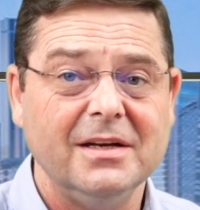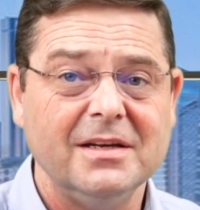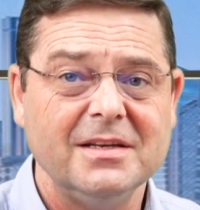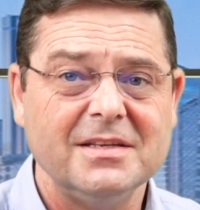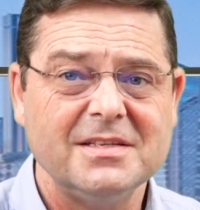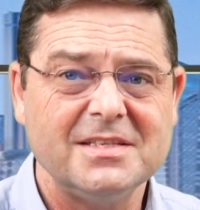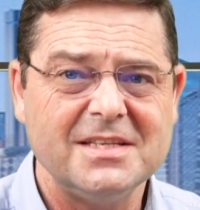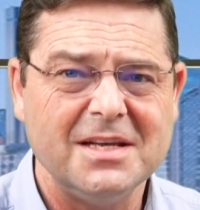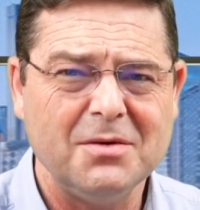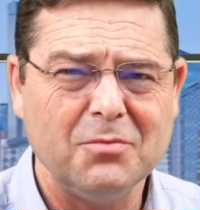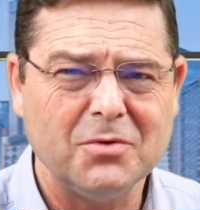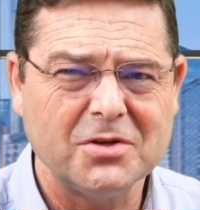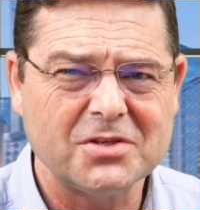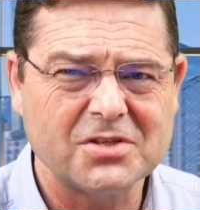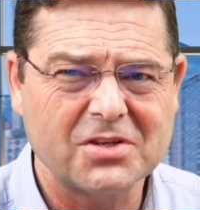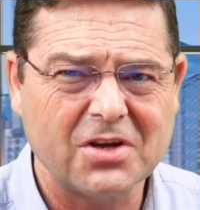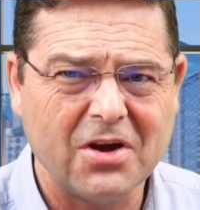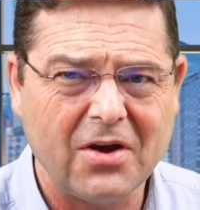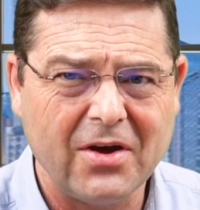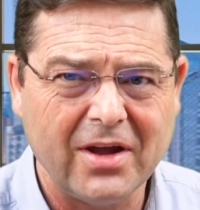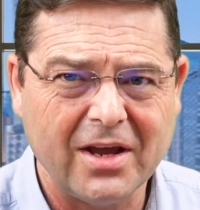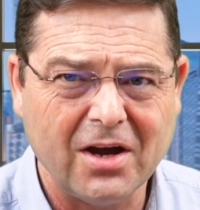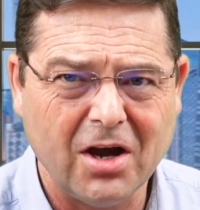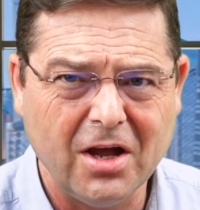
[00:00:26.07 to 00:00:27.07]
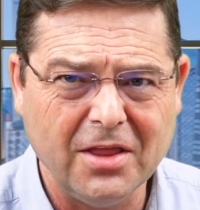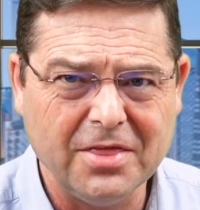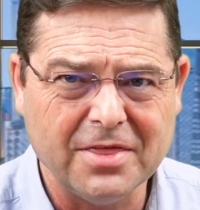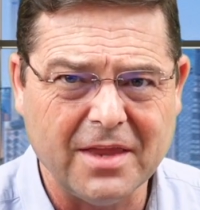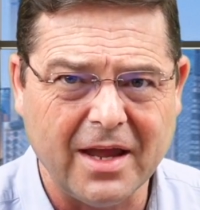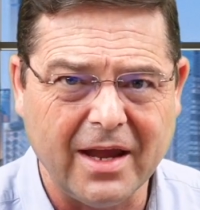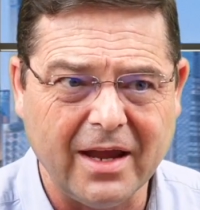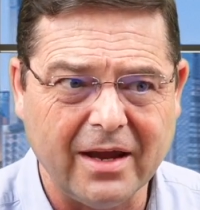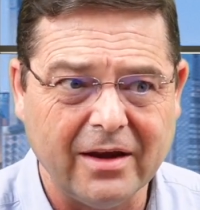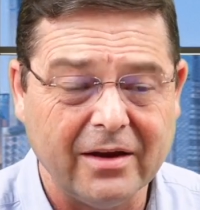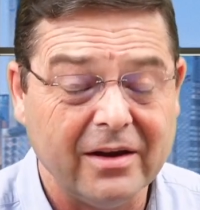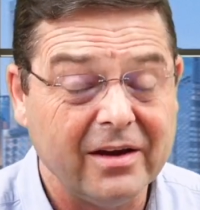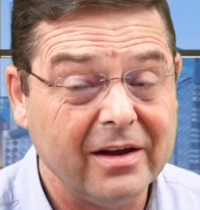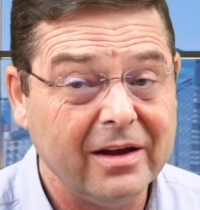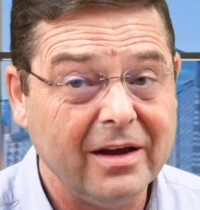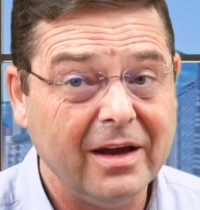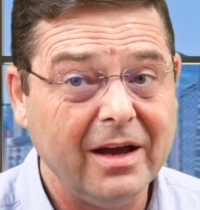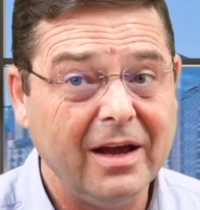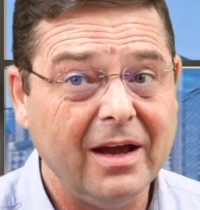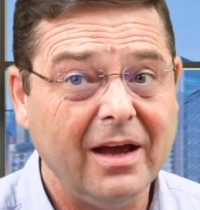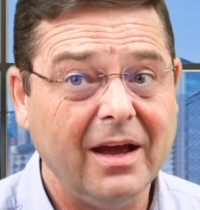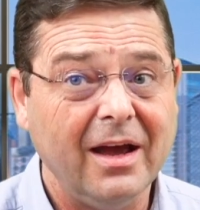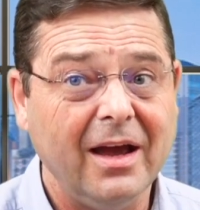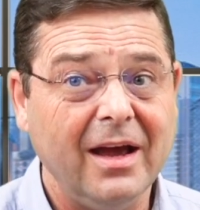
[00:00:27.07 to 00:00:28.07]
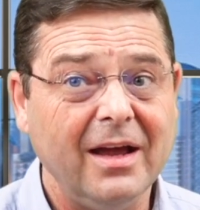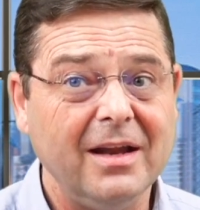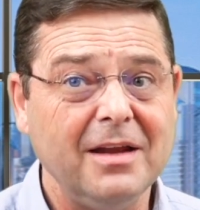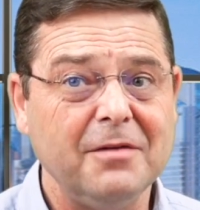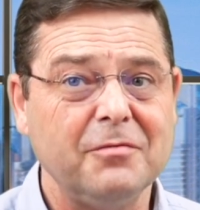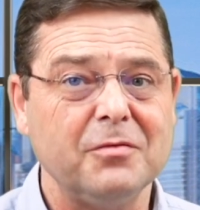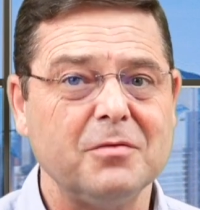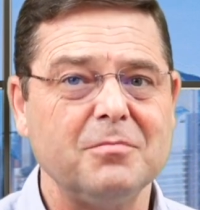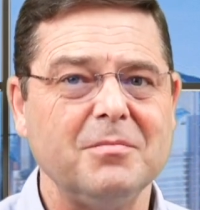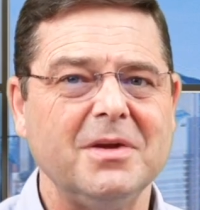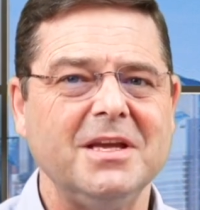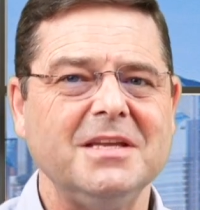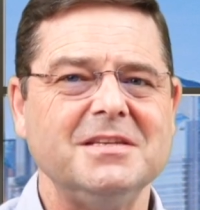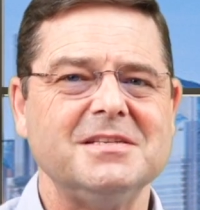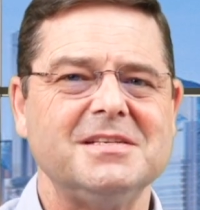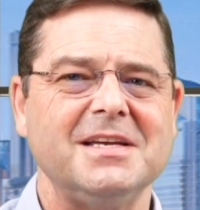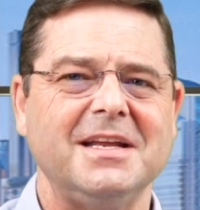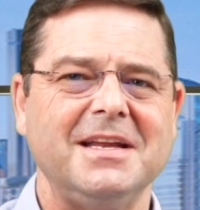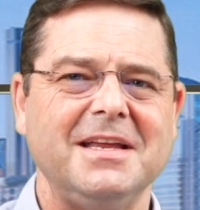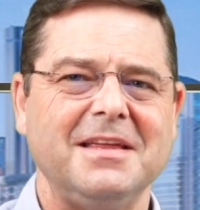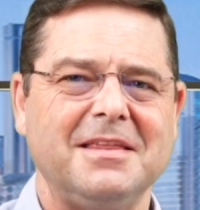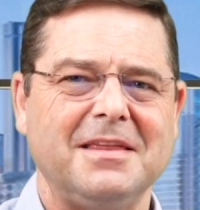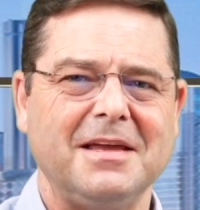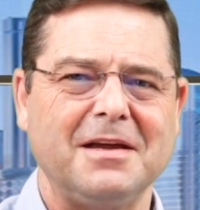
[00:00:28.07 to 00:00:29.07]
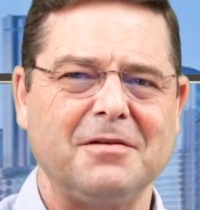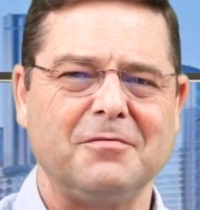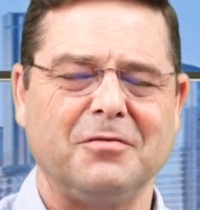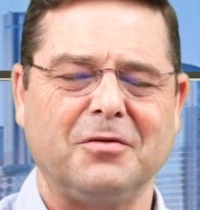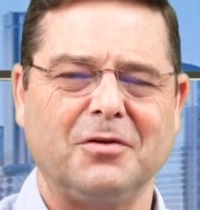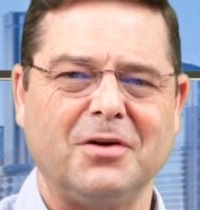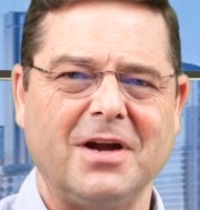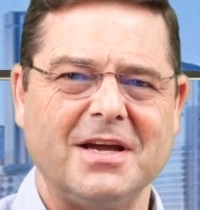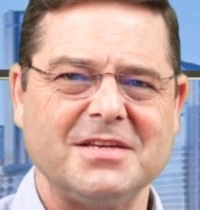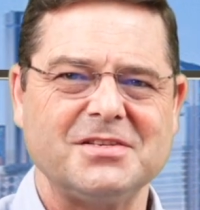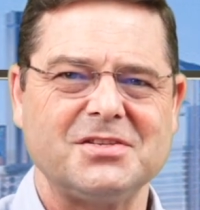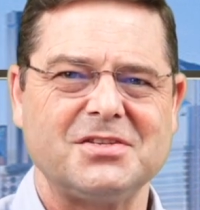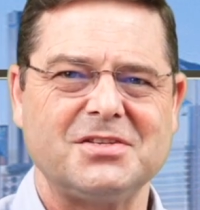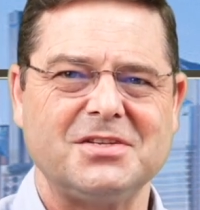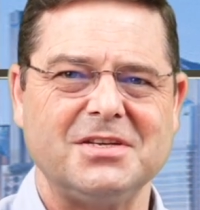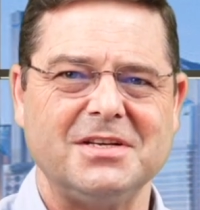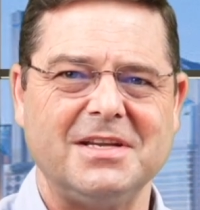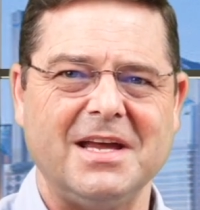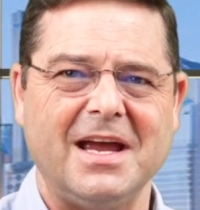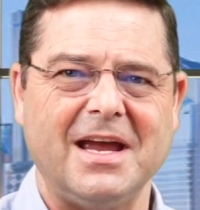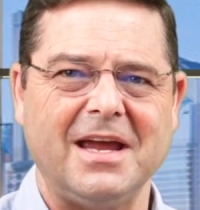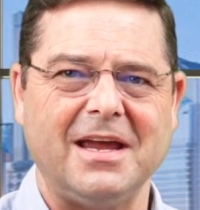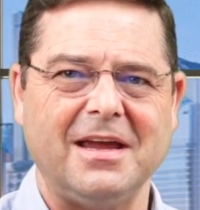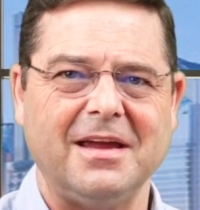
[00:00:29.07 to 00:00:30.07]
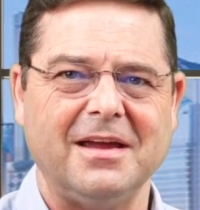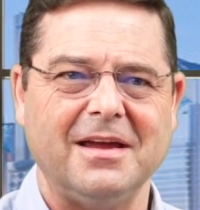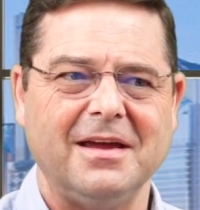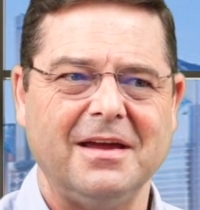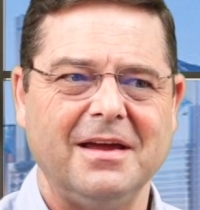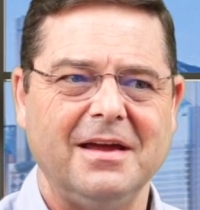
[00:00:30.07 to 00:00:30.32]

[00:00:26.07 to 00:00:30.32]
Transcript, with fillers: see what's going on there, and if it means anything for us today.